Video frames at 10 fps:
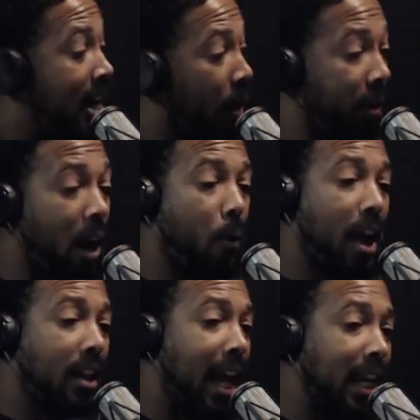And when I
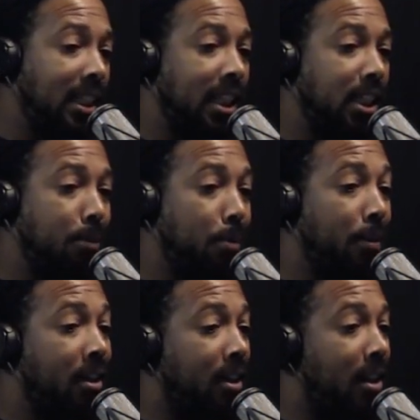read the Ancient Egyptian
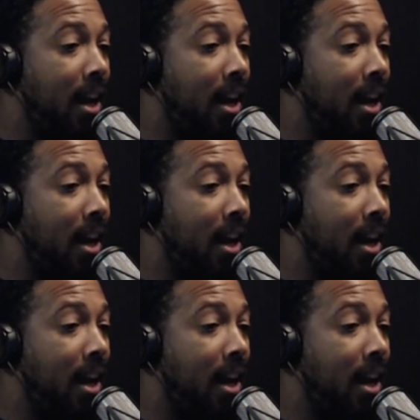Book of the